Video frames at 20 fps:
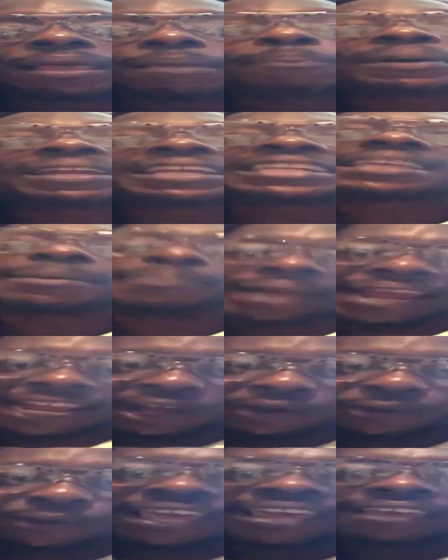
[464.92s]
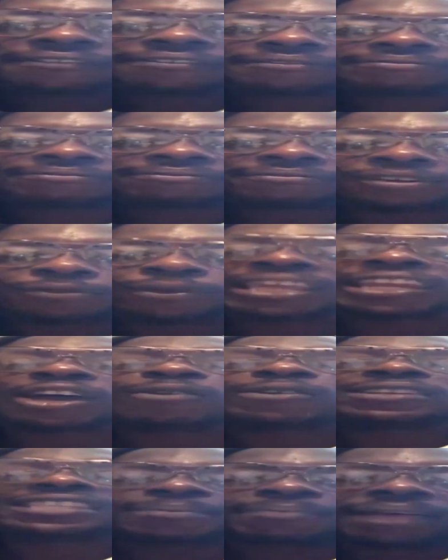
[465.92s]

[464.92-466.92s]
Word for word: but it's a microwave. We know it's a